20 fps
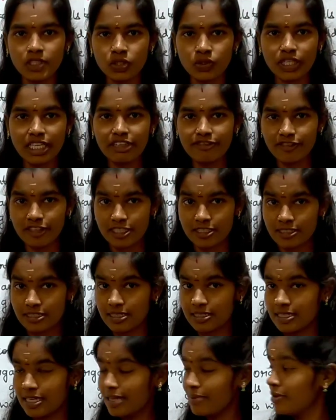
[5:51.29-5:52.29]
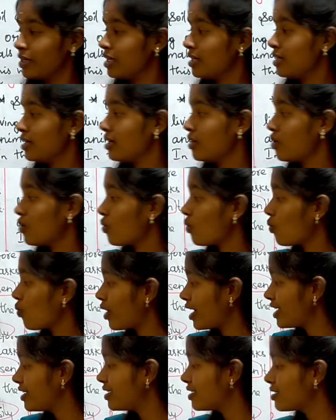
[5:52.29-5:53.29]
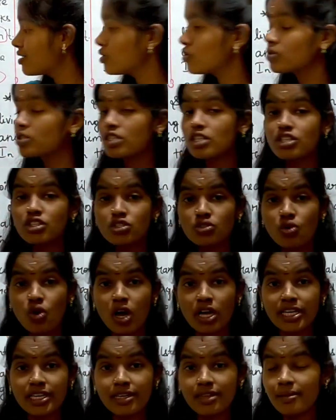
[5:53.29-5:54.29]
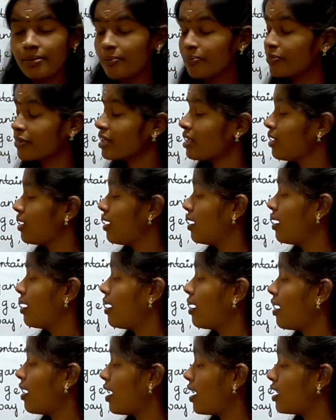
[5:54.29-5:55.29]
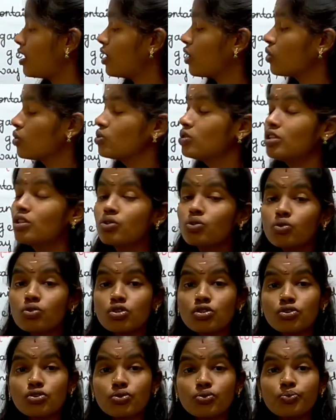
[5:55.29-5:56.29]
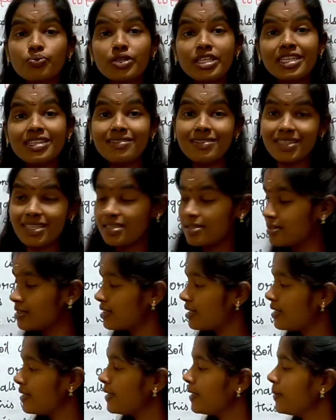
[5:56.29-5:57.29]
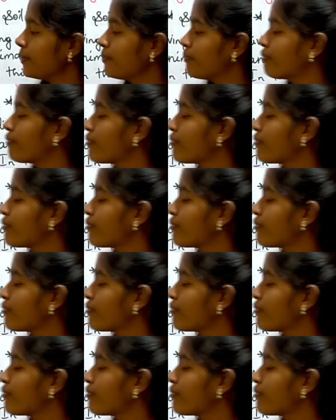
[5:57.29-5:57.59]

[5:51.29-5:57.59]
Okay, first step. Why does loosening soil allow the roots to breathe easily?